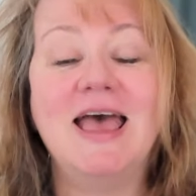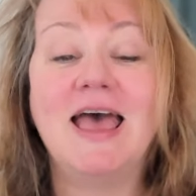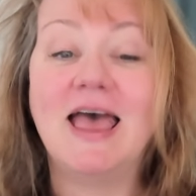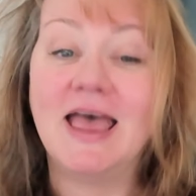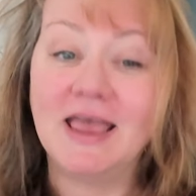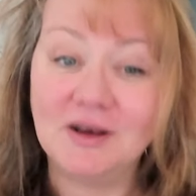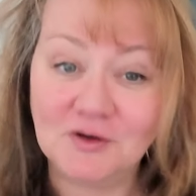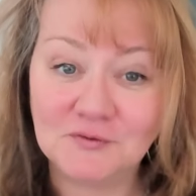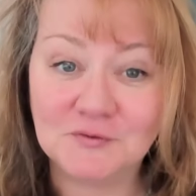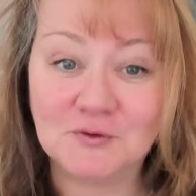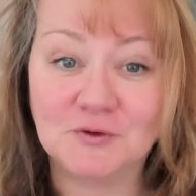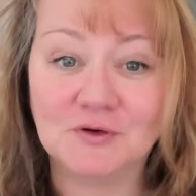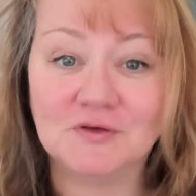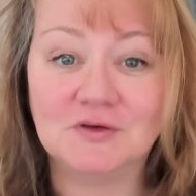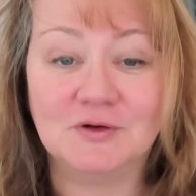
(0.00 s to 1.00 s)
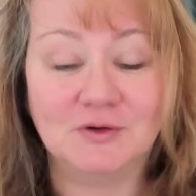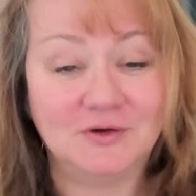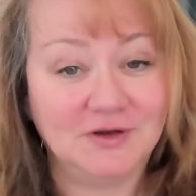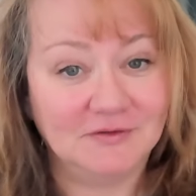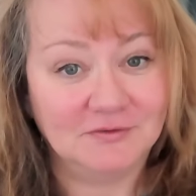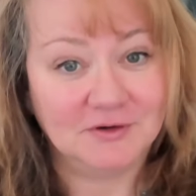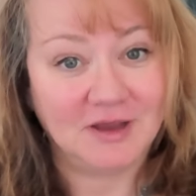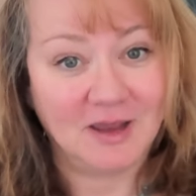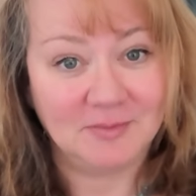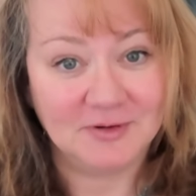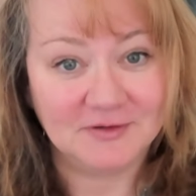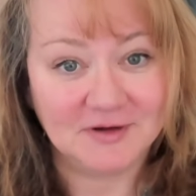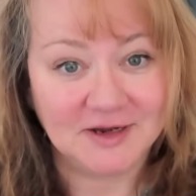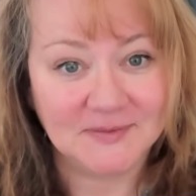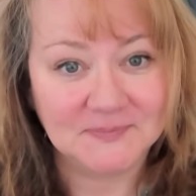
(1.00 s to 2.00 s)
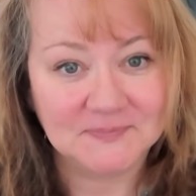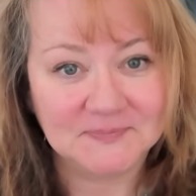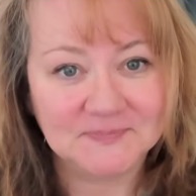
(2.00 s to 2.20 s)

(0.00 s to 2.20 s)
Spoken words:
and of course, learning vocabulary.